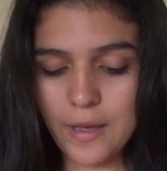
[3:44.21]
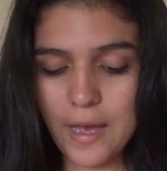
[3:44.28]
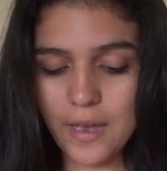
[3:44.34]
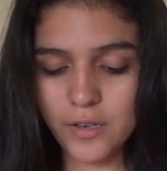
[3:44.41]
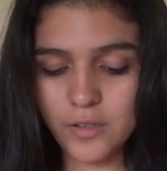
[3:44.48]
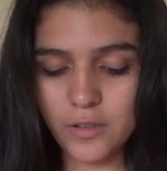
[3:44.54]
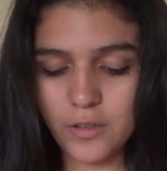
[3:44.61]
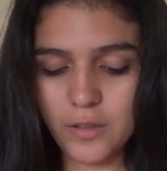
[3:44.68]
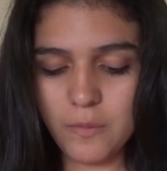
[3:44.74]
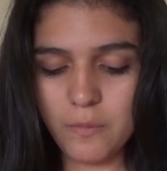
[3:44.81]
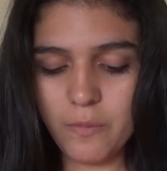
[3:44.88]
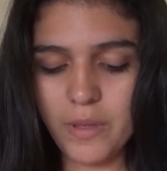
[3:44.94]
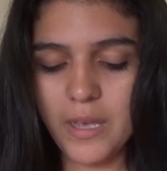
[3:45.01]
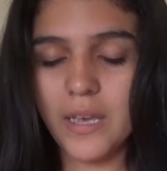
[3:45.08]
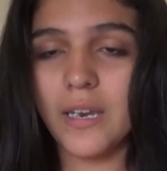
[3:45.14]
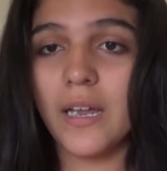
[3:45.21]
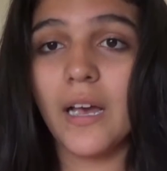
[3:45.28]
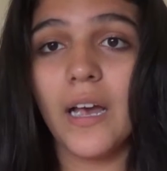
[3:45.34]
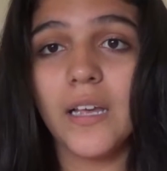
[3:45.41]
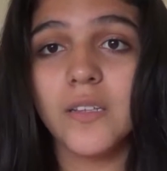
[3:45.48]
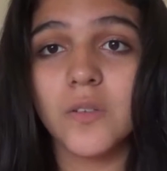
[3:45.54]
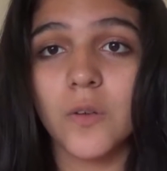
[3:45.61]
actually being in a
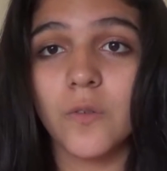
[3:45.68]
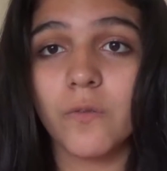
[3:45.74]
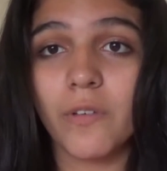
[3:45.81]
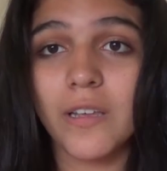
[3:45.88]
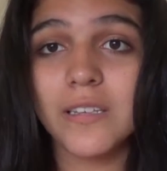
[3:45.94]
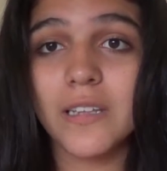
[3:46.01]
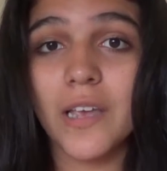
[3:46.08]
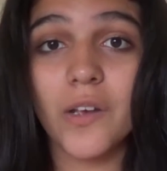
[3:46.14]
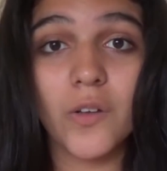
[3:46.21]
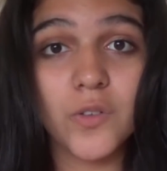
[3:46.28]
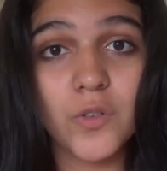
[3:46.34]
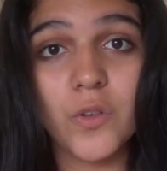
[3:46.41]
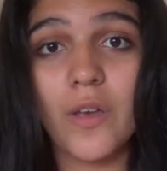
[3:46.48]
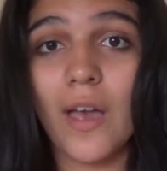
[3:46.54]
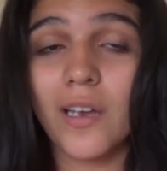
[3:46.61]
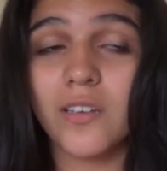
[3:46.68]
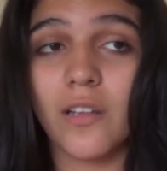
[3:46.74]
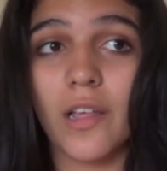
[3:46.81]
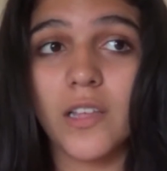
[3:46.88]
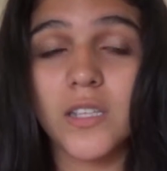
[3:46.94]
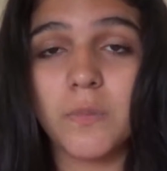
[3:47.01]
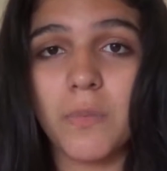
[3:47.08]
high school feels like until you
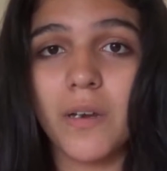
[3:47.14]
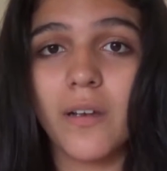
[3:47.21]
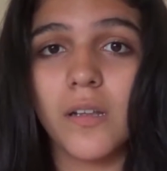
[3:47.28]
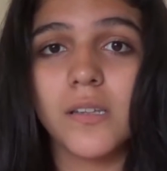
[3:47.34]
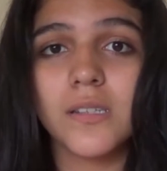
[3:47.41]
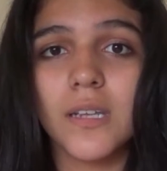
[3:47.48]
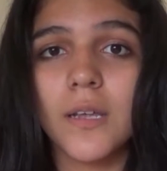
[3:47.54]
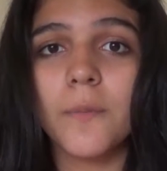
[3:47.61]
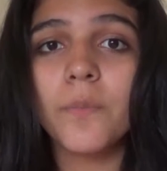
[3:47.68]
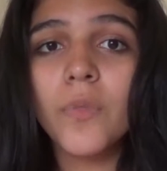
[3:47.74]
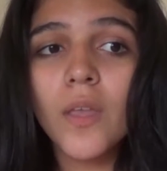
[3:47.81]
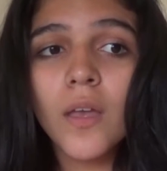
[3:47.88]
actually experience it.